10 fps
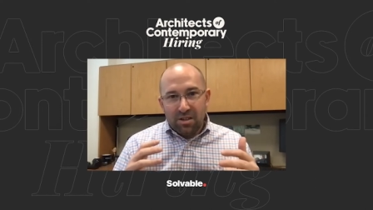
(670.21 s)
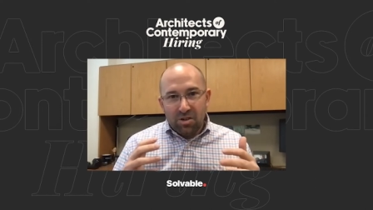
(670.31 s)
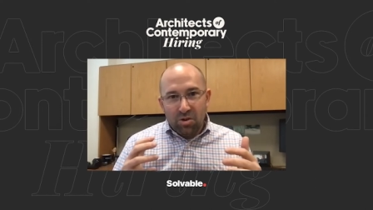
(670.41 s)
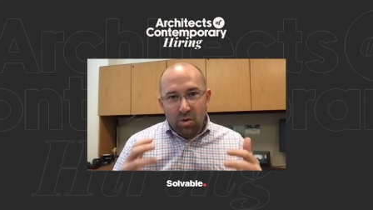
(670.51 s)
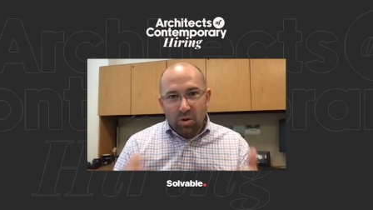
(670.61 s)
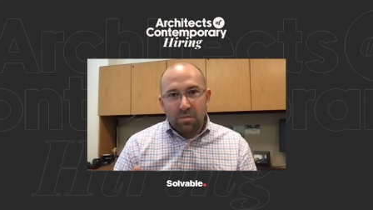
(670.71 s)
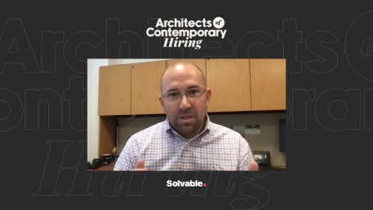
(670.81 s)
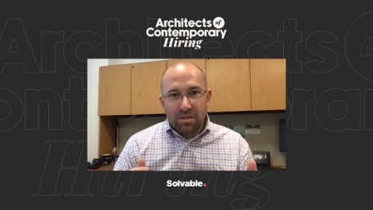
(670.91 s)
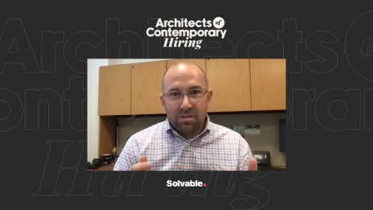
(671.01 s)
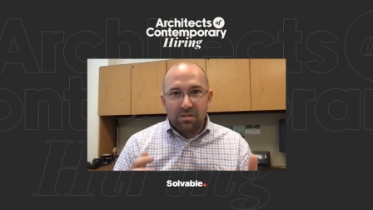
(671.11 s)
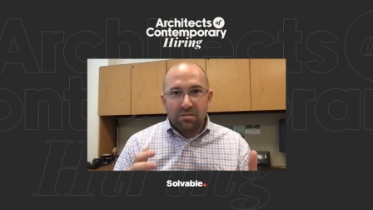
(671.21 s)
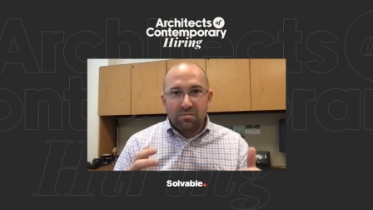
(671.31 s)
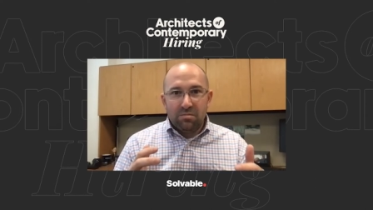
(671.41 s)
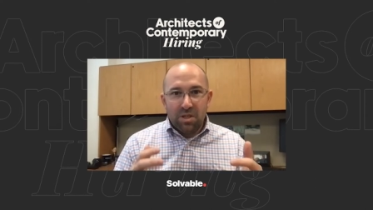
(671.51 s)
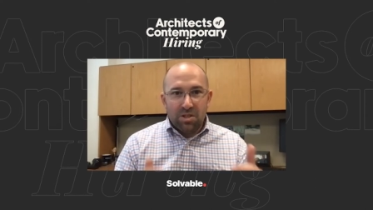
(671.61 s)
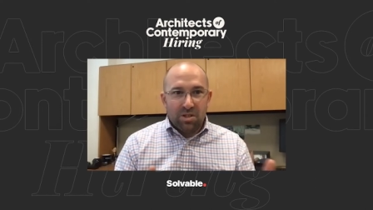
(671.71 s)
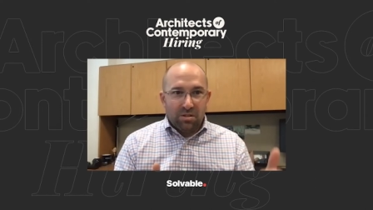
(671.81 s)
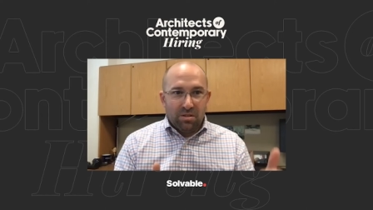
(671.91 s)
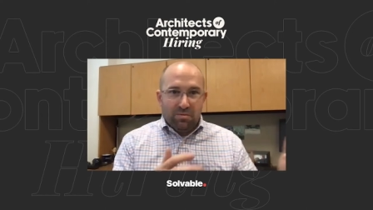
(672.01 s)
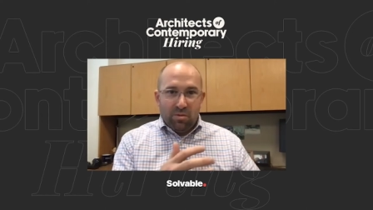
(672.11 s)
an enormous
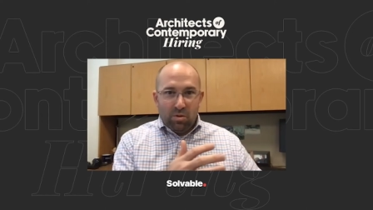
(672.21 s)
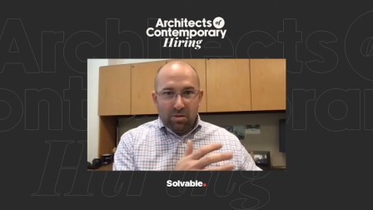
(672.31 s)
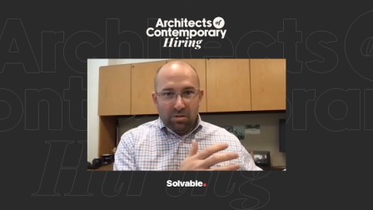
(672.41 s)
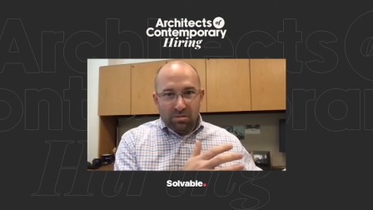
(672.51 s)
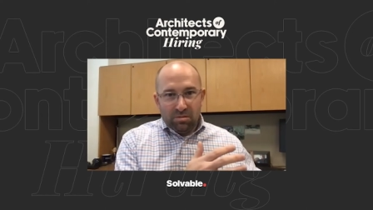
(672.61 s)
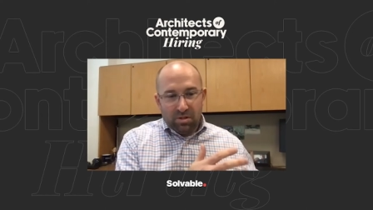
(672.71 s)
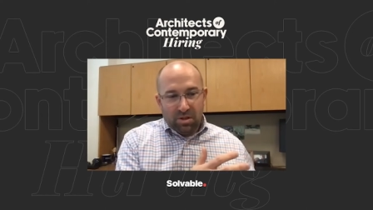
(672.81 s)
mission for